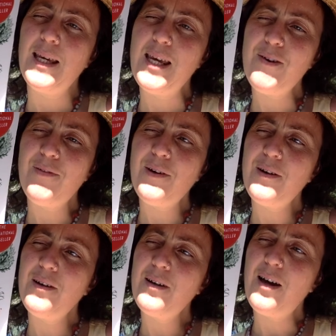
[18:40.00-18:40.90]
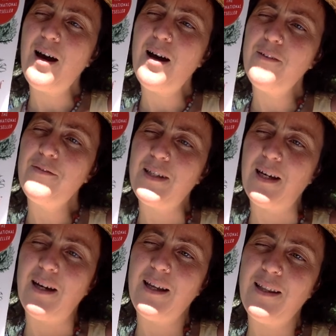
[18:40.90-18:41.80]
Even
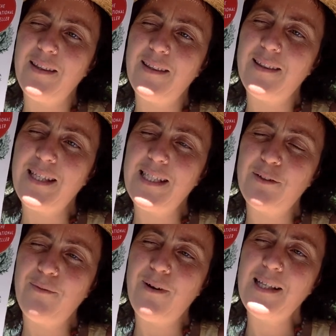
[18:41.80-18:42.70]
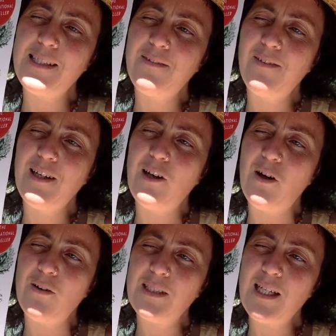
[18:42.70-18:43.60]
after this relatively
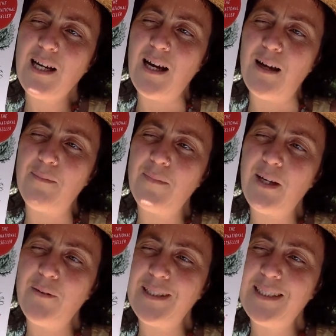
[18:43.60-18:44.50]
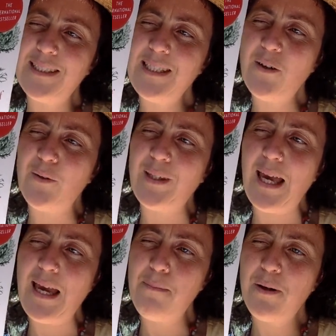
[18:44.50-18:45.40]
long time, there are still
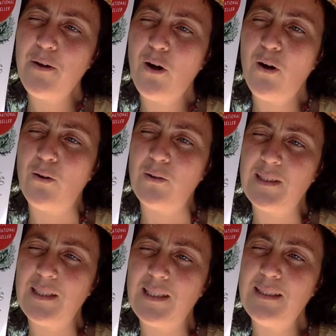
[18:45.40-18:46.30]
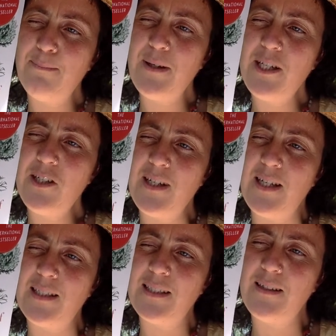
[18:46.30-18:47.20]
gaping holes in the
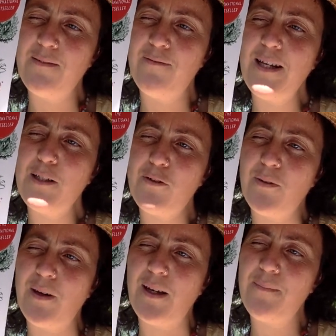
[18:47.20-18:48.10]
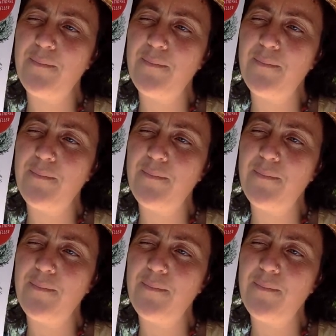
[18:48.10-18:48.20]
species inventory,